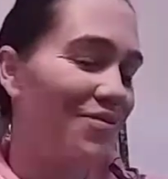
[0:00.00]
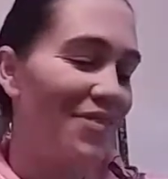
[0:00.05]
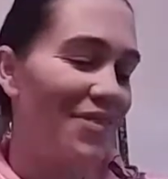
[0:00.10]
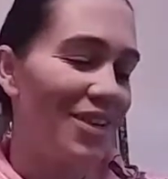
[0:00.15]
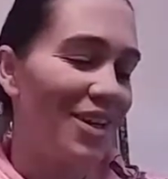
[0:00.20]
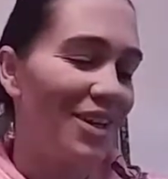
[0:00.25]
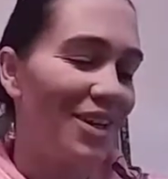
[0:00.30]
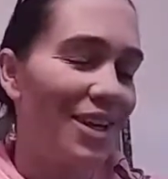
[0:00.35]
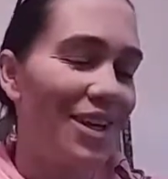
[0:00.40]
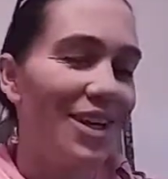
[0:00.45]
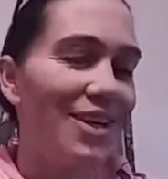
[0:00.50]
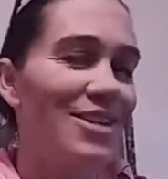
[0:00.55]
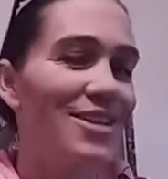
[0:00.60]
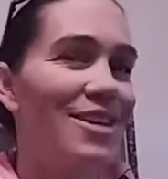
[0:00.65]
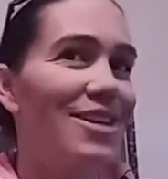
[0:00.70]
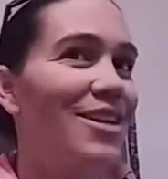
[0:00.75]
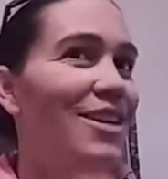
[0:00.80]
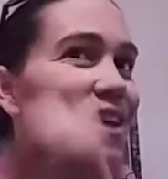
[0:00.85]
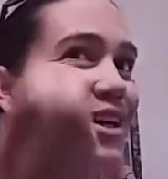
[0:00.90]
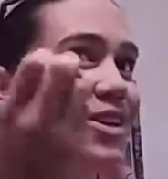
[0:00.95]
And like I
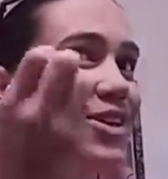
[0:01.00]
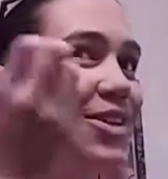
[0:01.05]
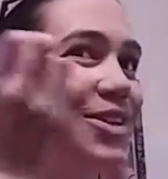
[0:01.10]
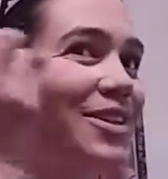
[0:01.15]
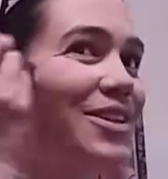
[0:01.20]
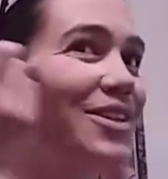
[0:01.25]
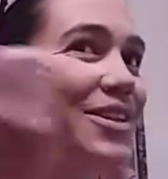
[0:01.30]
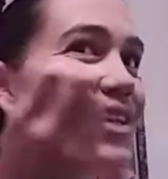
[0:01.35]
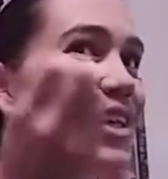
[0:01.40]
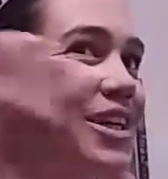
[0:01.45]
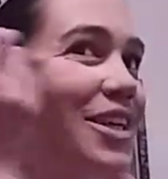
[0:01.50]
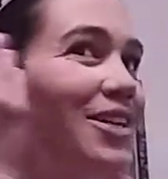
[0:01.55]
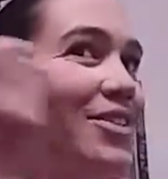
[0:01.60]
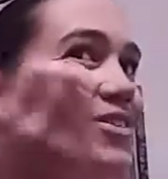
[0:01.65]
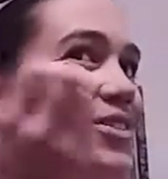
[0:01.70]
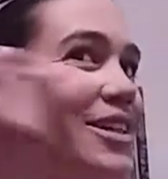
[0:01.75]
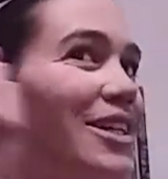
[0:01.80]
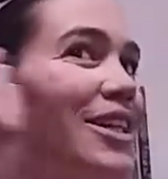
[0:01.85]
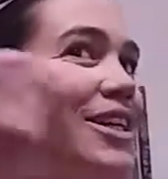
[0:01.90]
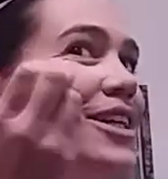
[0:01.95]
said, I go a little
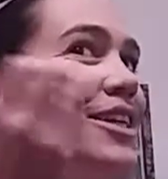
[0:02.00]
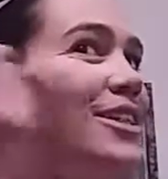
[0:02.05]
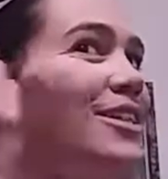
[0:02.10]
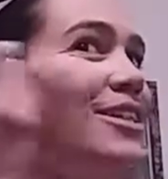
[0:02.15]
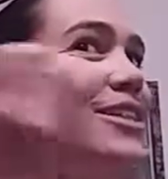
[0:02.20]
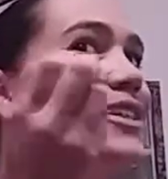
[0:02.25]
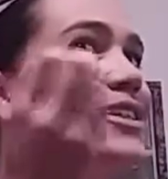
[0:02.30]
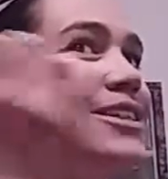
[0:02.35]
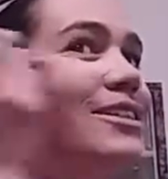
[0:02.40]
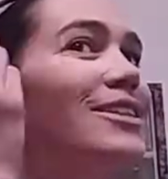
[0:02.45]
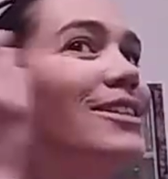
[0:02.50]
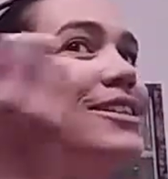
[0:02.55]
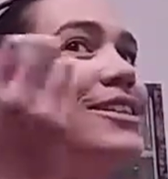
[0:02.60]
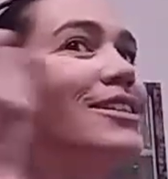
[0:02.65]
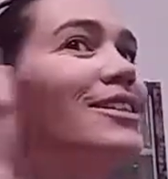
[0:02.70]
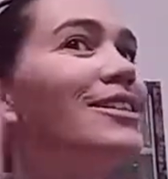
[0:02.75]
heavy-handed,